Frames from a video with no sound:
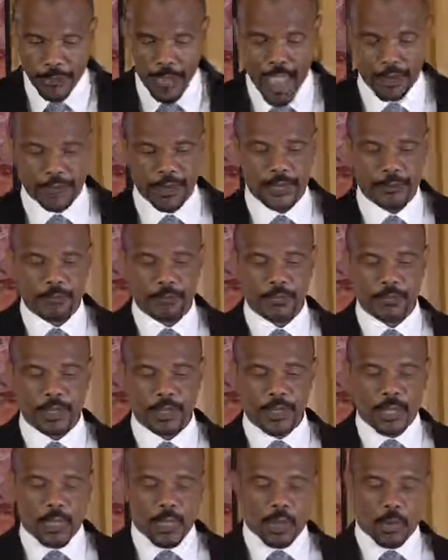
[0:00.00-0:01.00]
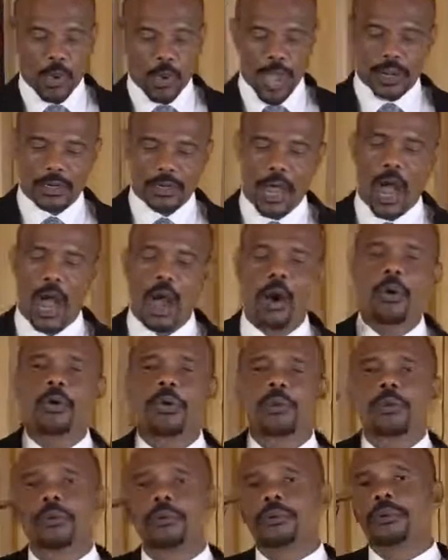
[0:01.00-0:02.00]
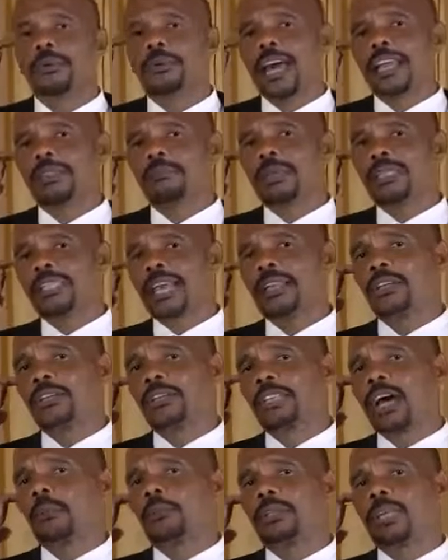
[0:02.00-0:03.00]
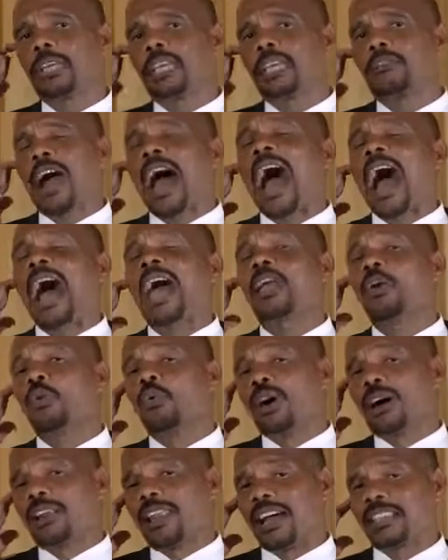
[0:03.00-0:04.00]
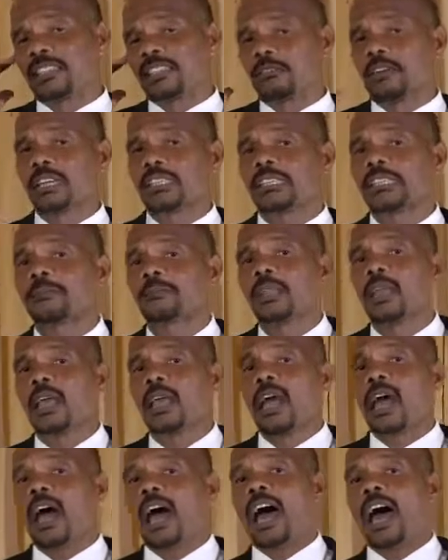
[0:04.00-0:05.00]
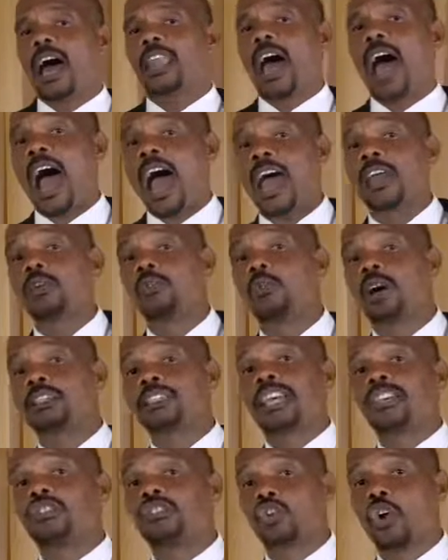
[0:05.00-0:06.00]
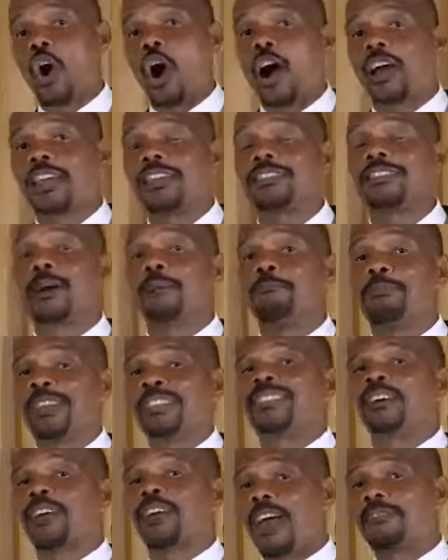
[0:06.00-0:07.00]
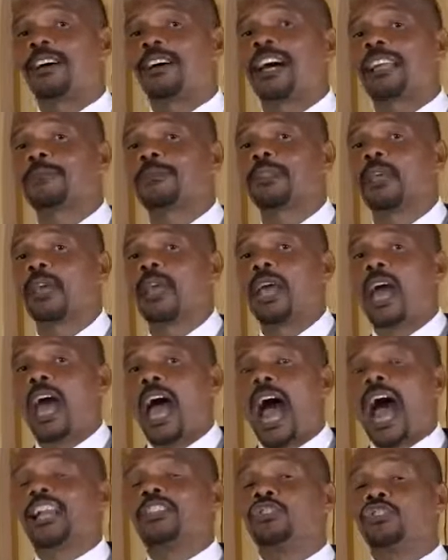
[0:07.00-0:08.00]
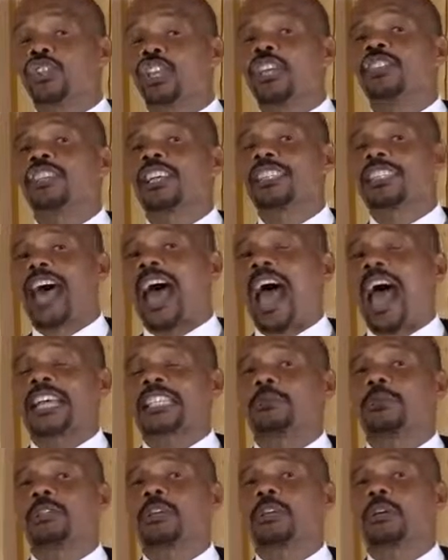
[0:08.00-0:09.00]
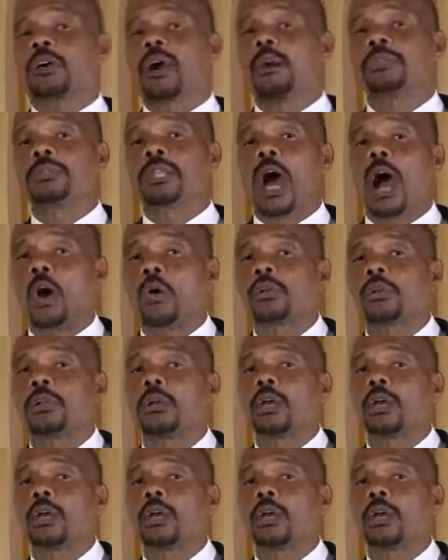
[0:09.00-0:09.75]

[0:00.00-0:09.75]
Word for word: heaven. Well, now, let me tell you something. If I were Lazarus and I was enjoying the bliss of heaven and Jesus asked me to come down,